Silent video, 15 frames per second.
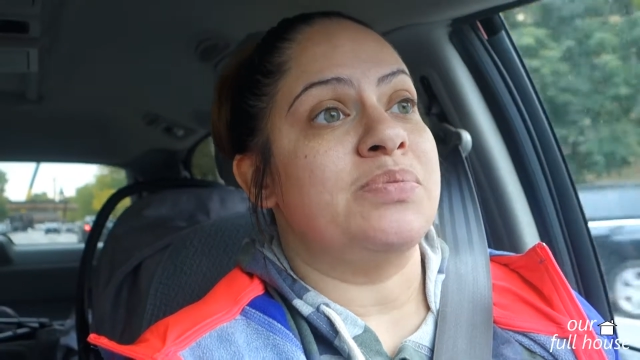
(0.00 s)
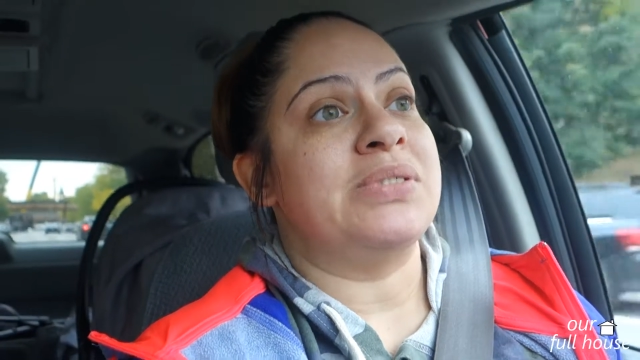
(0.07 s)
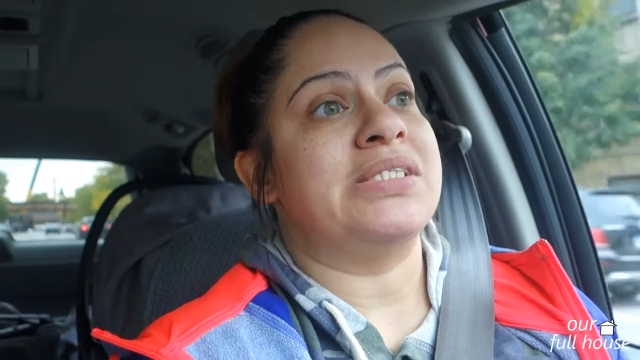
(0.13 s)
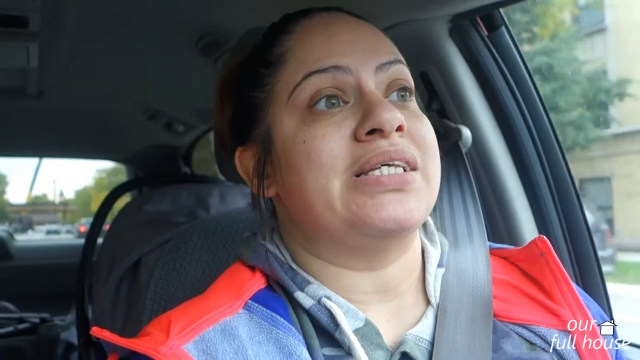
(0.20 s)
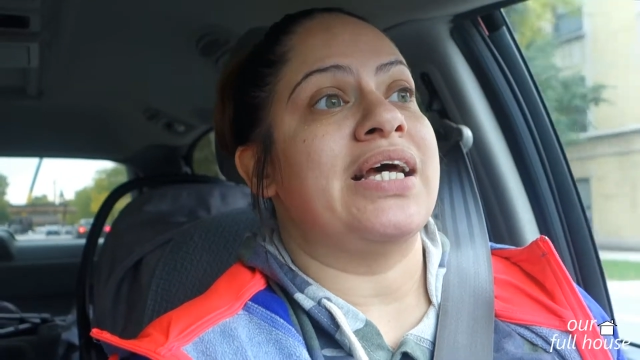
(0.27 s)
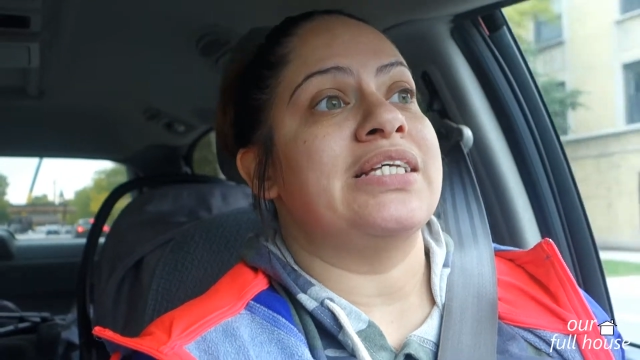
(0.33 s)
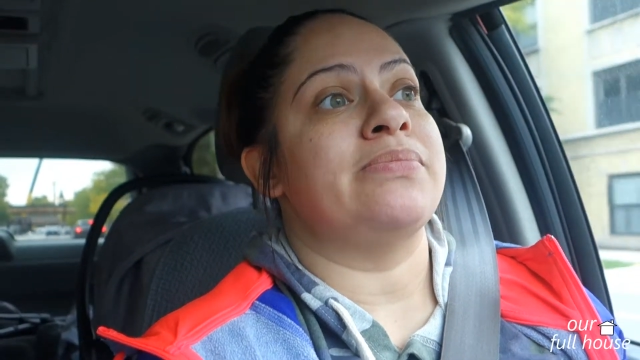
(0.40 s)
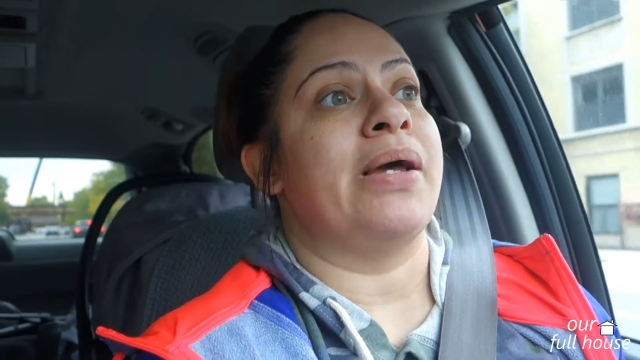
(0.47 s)

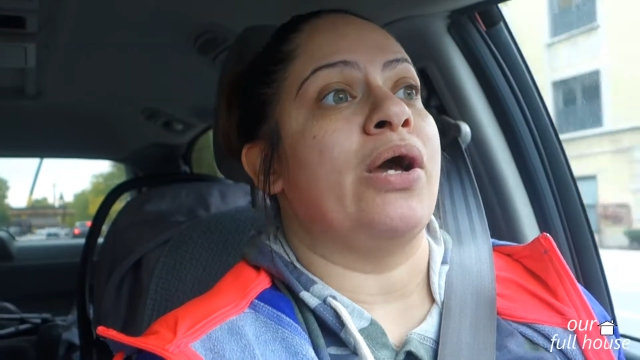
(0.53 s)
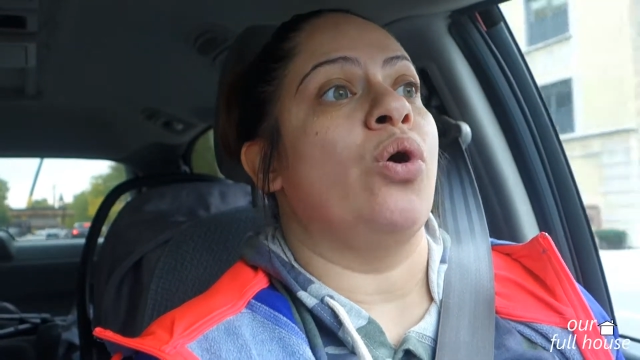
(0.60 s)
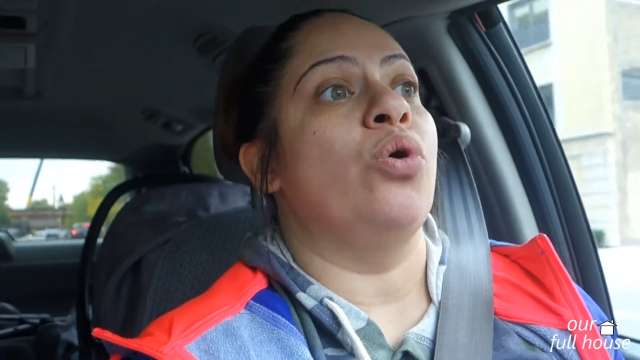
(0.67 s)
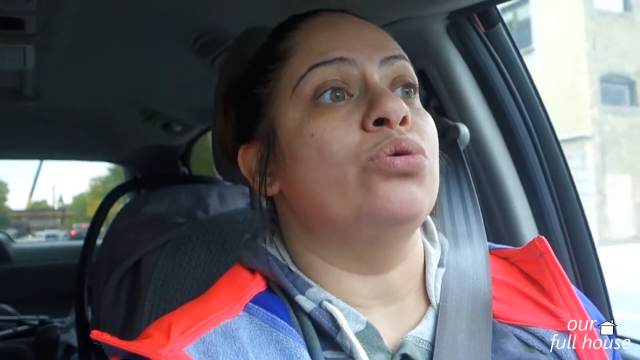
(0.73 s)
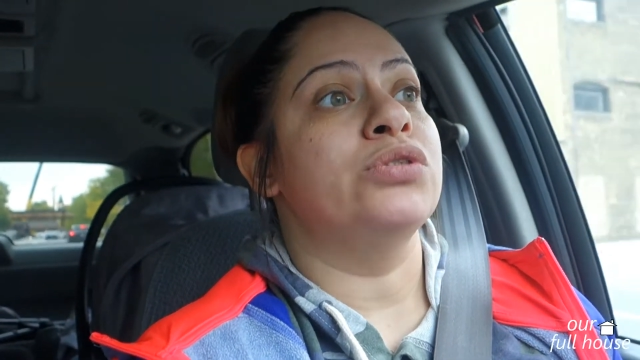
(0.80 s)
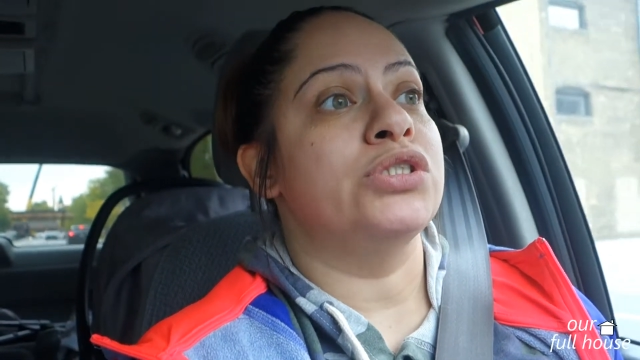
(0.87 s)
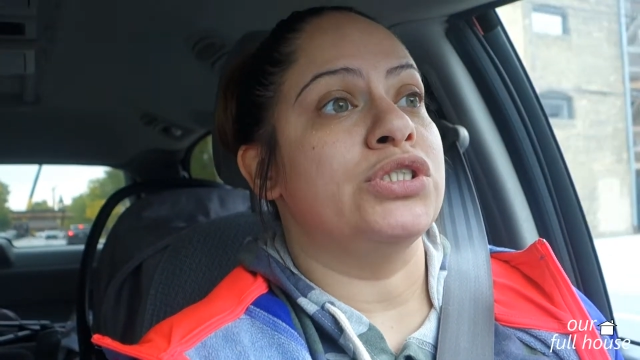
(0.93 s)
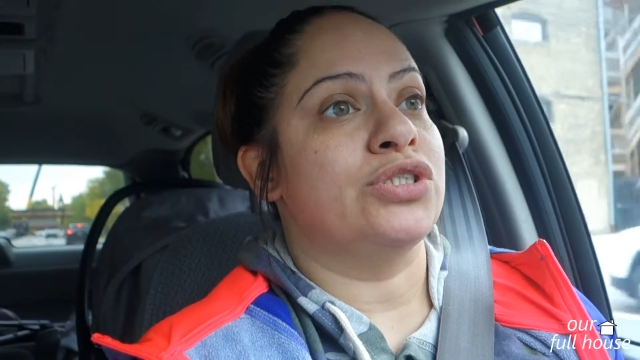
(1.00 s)
besides my
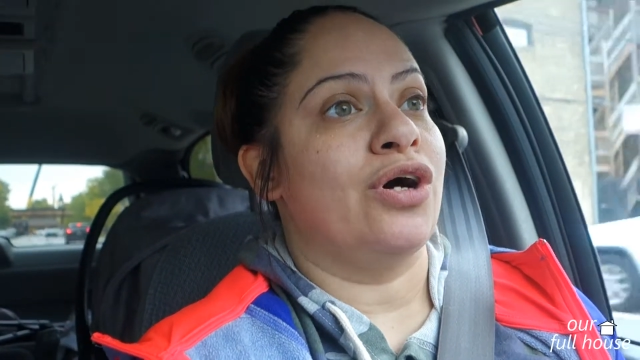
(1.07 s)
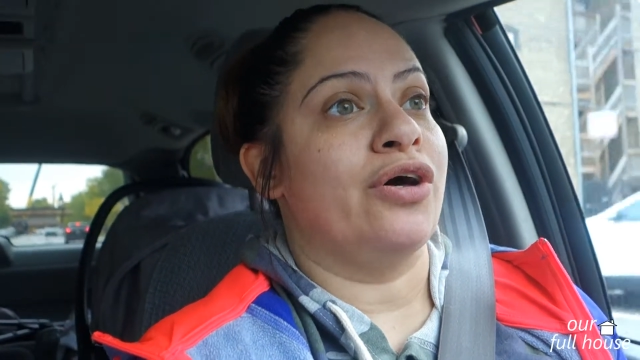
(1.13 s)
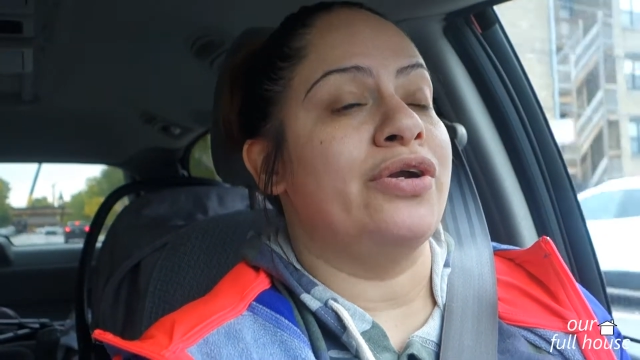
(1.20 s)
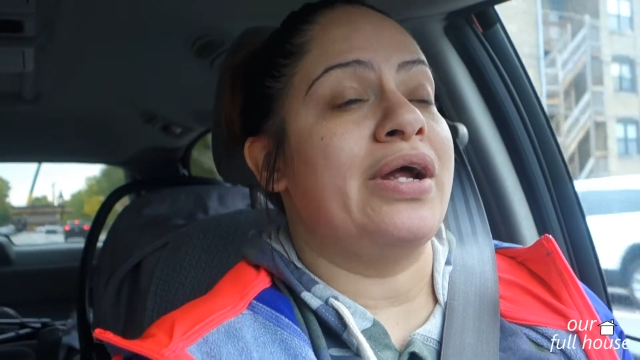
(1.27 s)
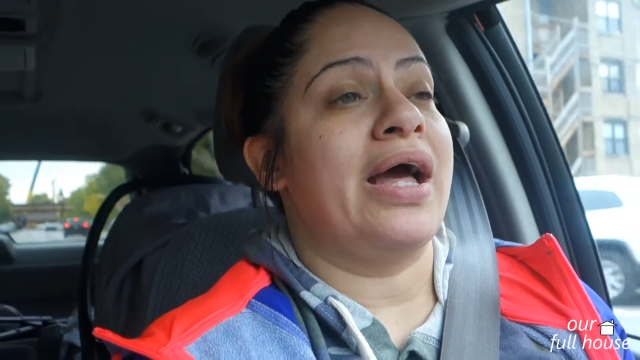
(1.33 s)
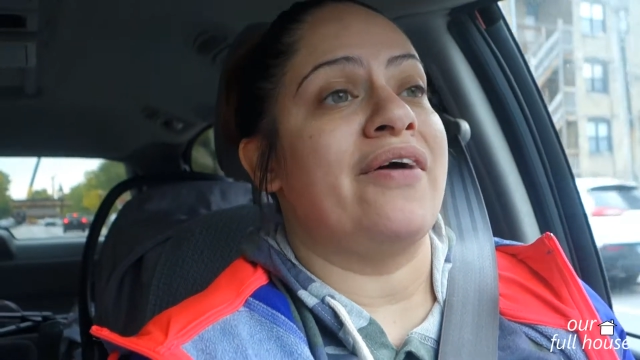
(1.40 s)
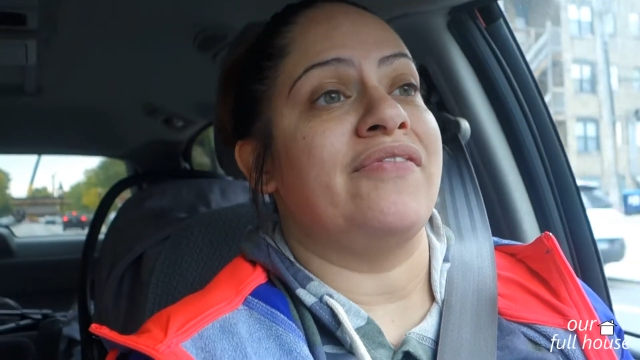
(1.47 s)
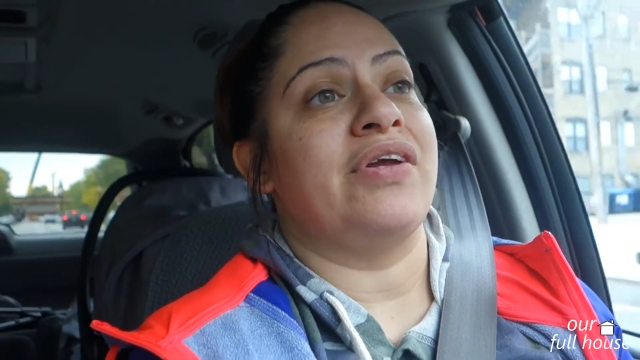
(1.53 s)
older
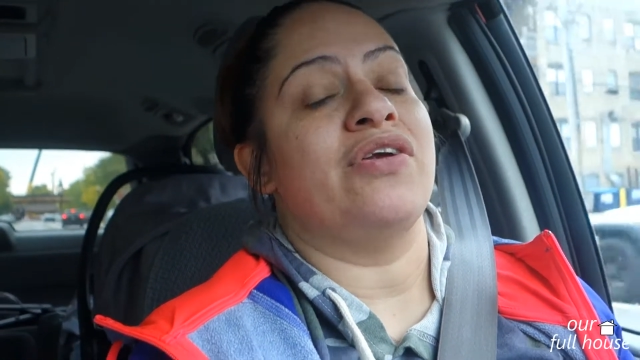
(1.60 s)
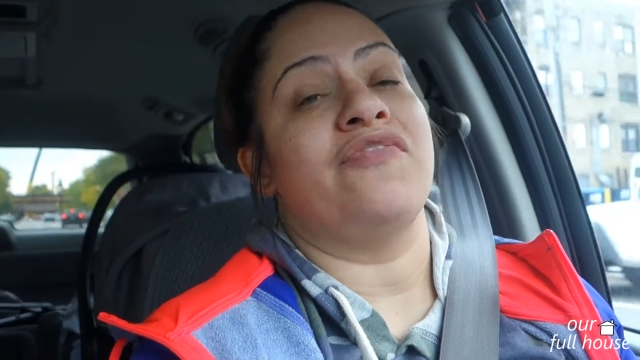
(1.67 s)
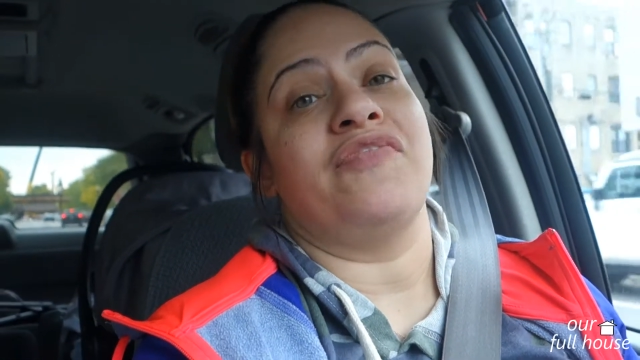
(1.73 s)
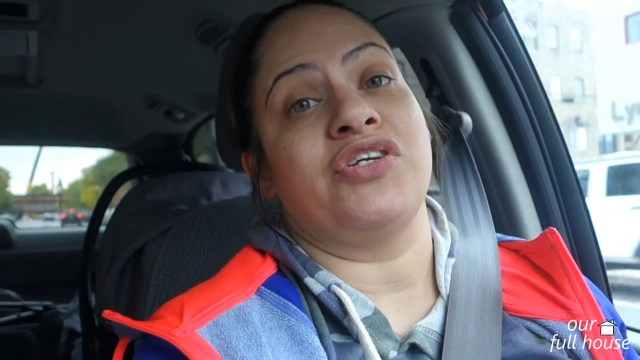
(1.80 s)
daughter have ear